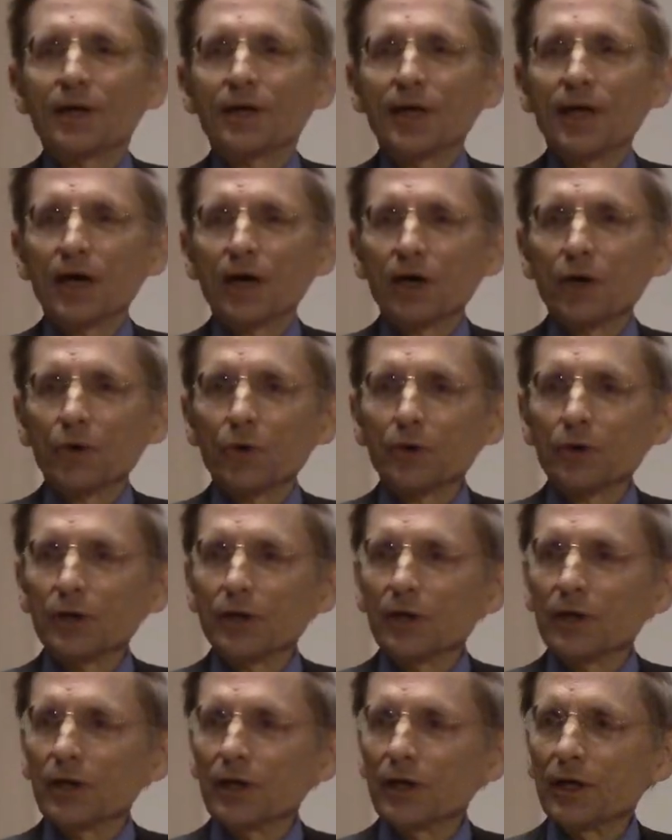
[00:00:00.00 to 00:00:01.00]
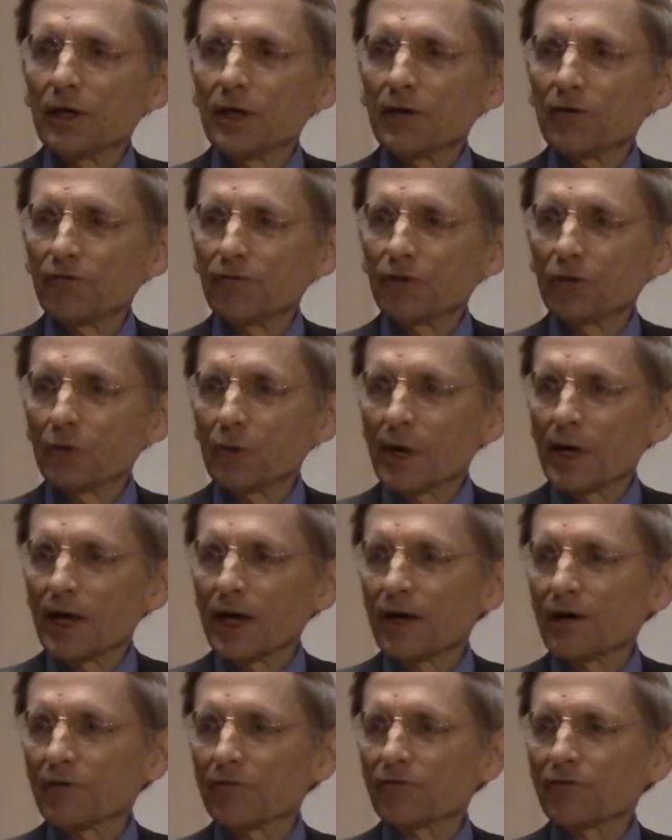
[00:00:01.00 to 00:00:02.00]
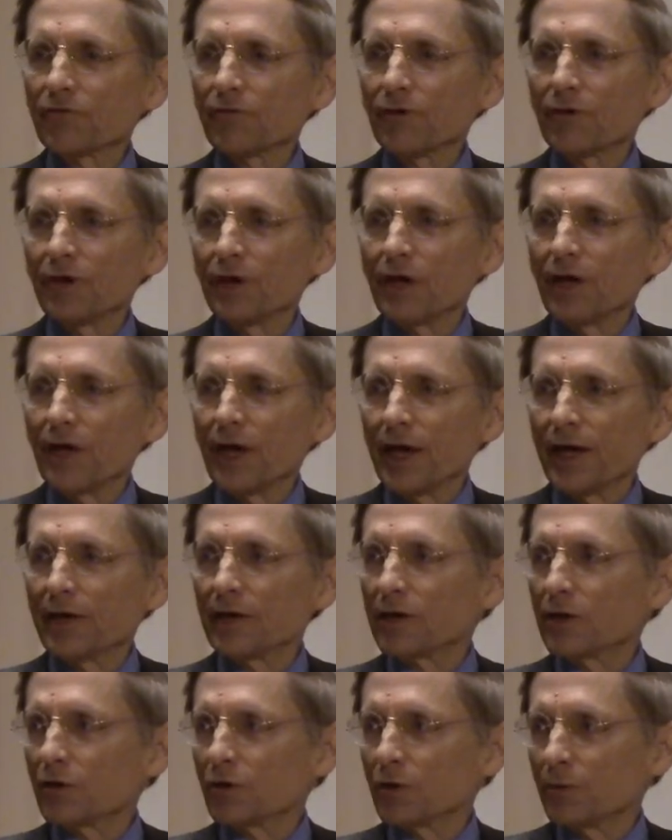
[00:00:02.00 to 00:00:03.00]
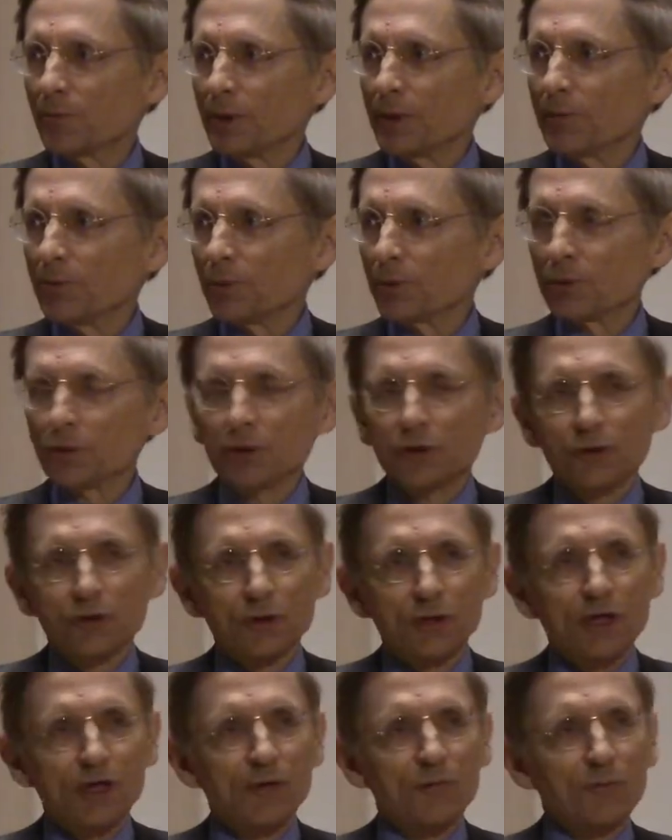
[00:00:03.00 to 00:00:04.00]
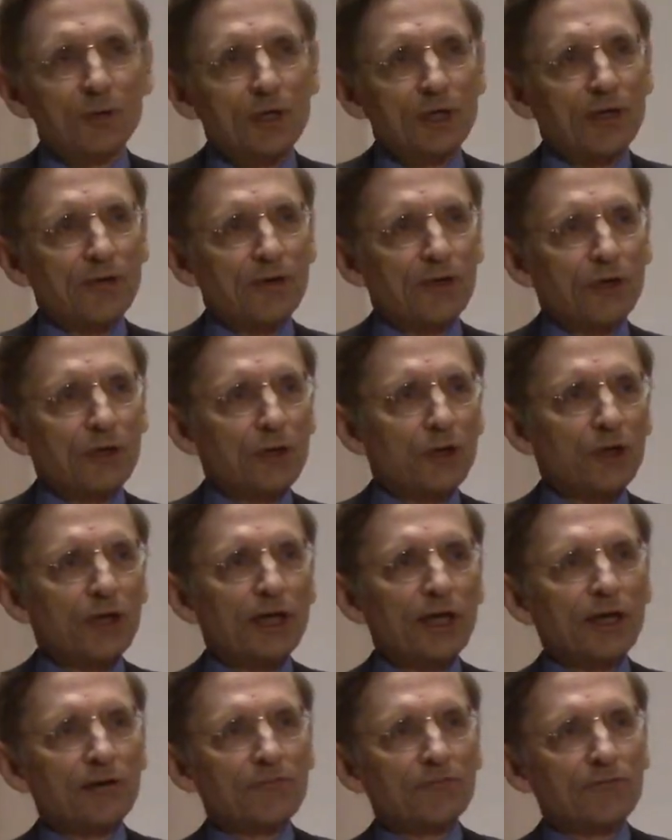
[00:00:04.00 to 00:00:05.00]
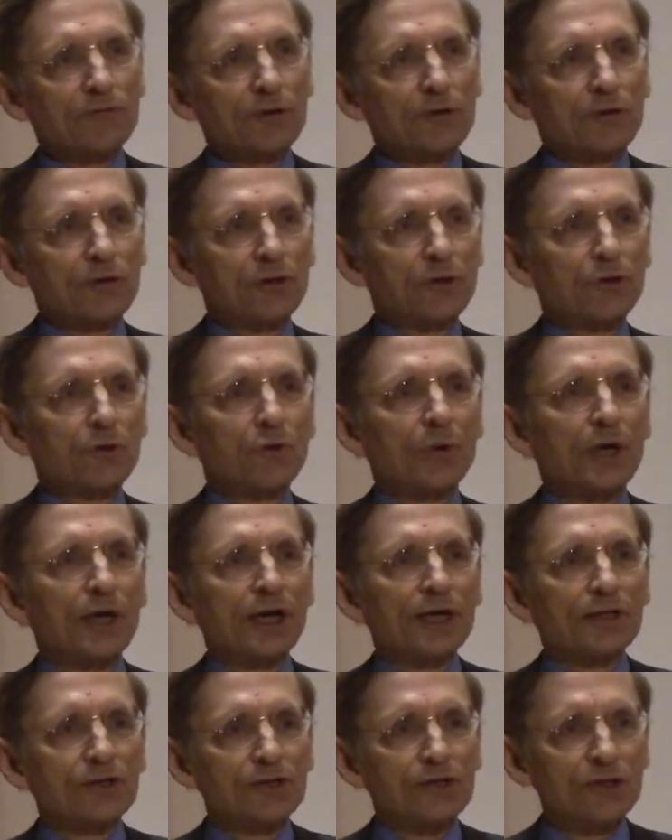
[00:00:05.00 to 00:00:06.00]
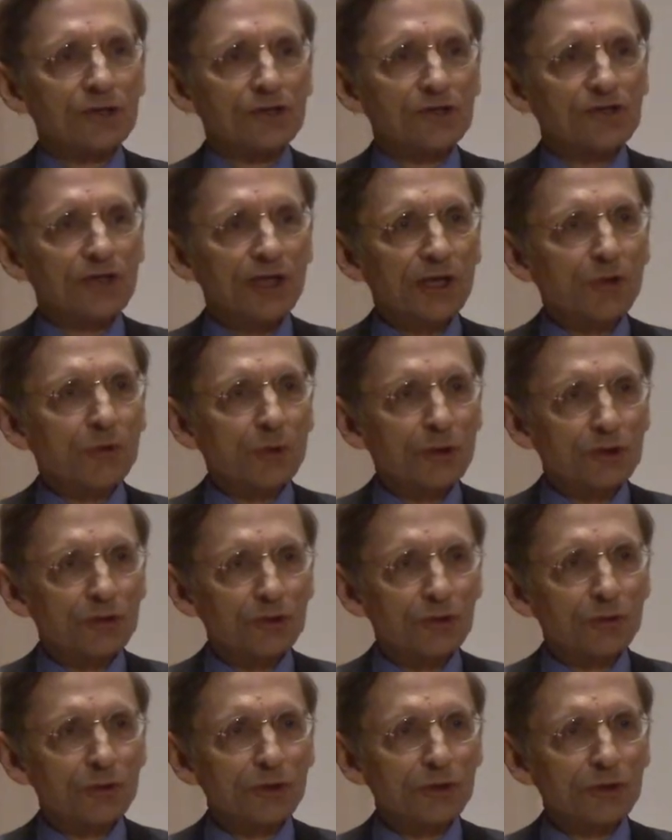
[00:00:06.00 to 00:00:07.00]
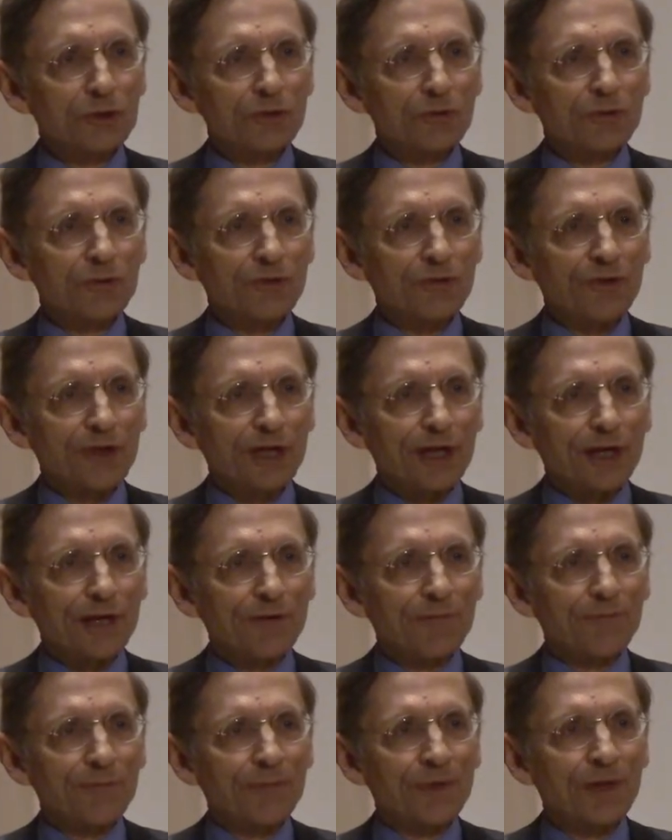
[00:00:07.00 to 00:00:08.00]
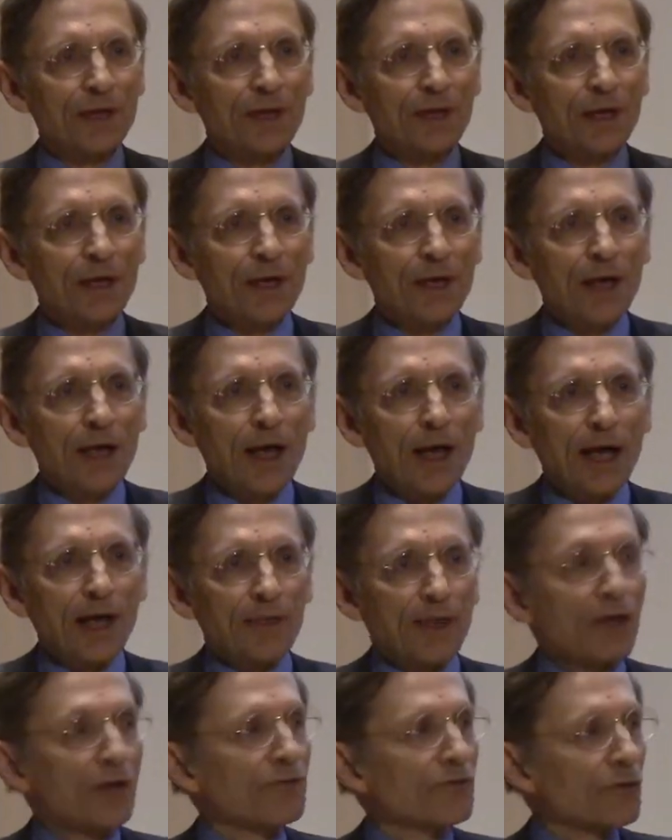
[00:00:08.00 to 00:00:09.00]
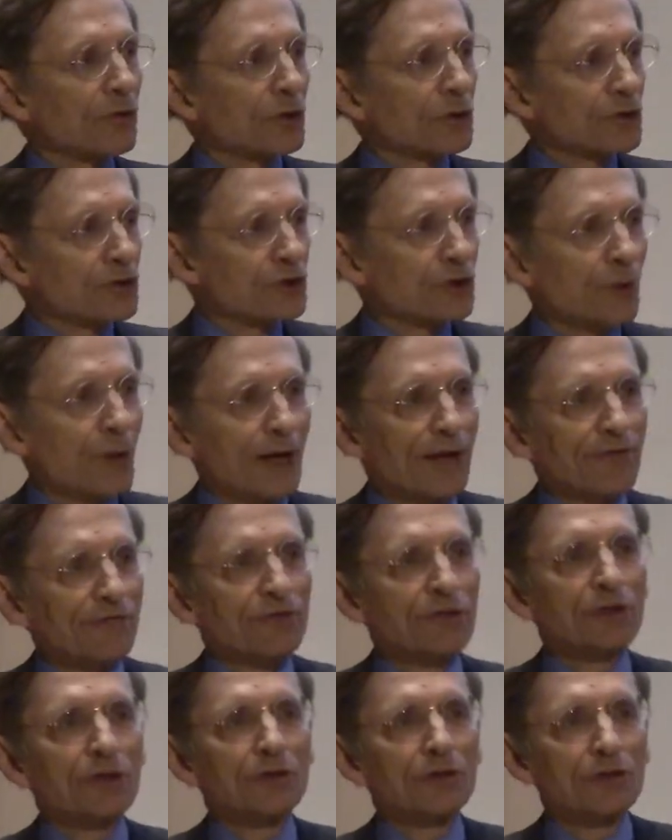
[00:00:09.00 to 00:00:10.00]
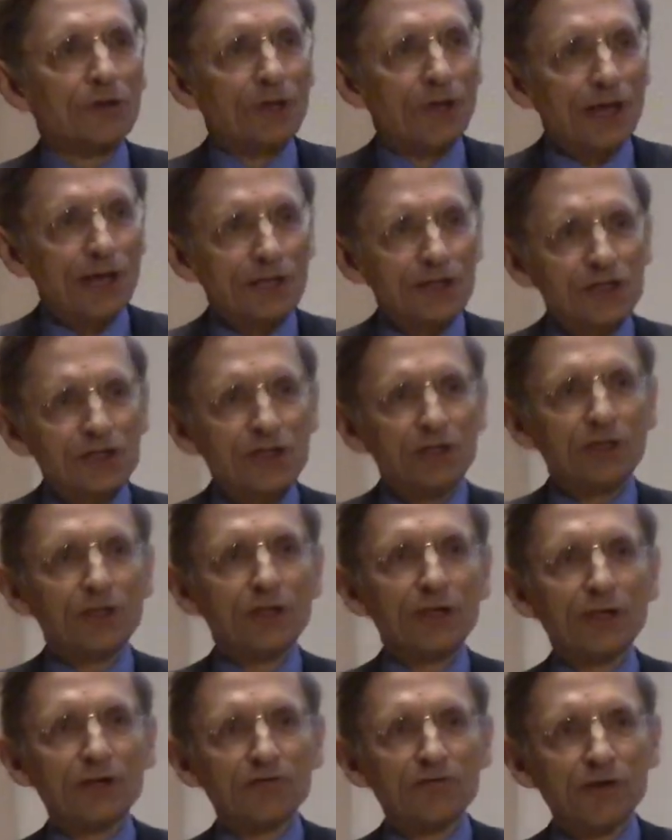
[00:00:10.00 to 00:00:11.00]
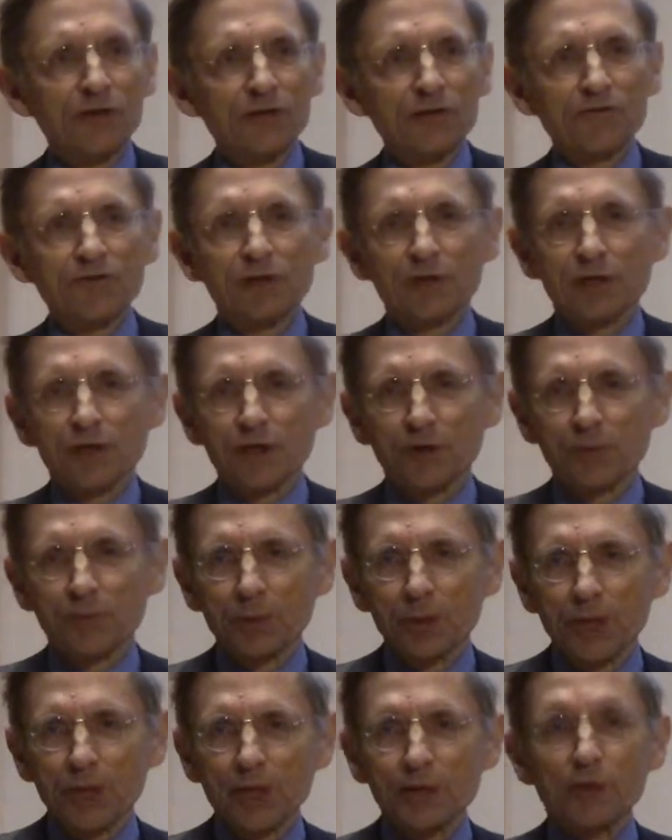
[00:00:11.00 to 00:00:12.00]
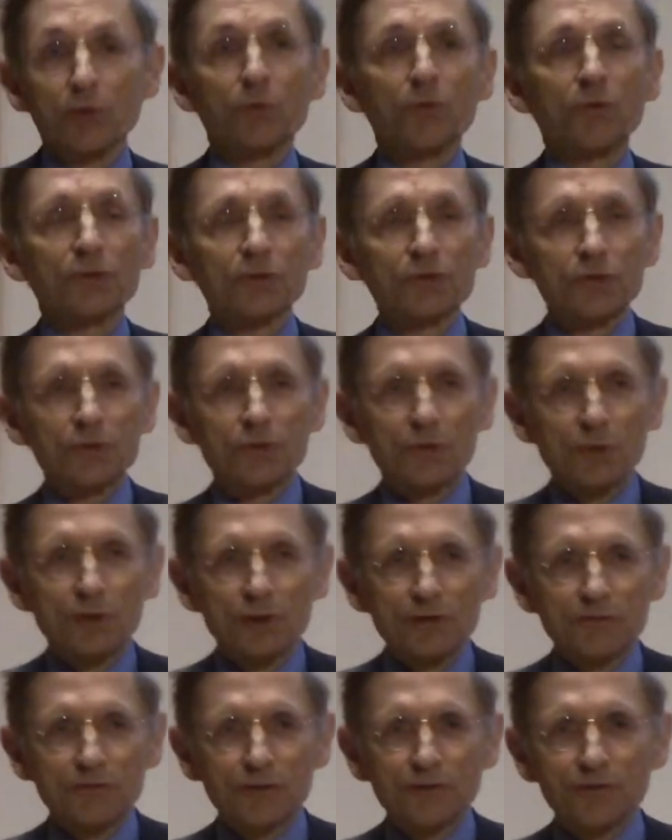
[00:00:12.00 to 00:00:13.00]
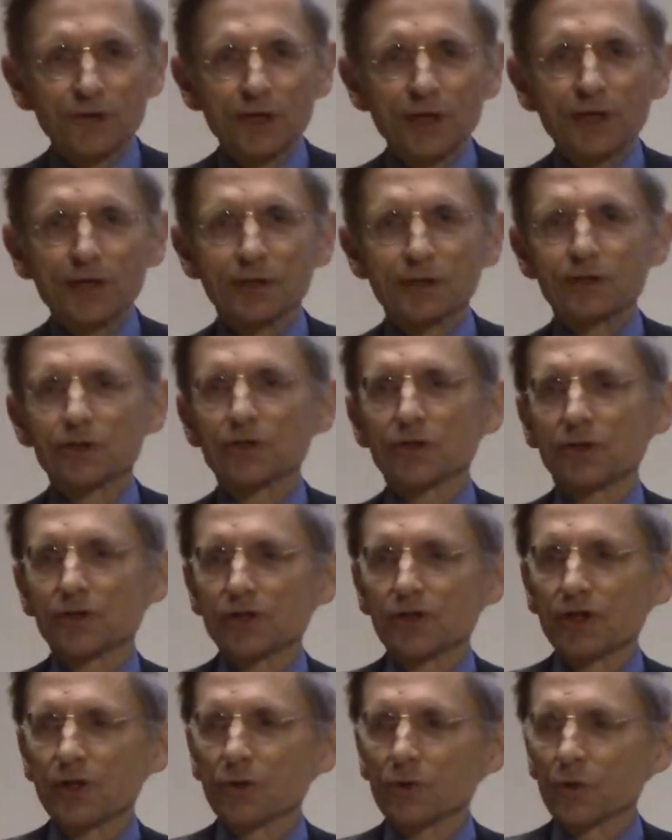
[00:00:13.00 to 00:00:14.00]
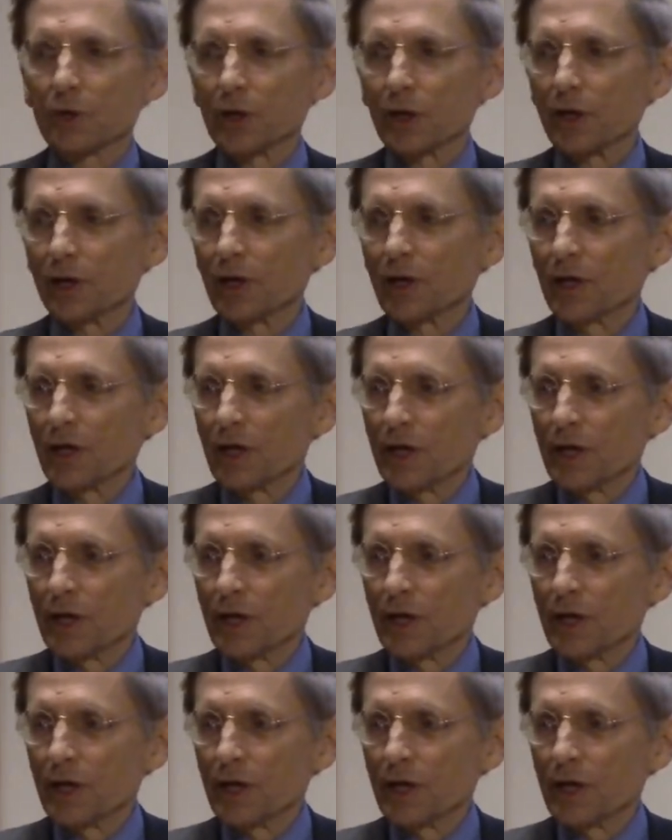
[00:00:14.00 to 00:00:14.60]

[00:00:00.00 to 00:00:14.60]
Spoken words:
Now, if you have 800 people in your company and they're looking for new ways, just think what you could do with it. And then, of course, you have to constantly evolve it and apply it. Well, this would work for the kids and so on.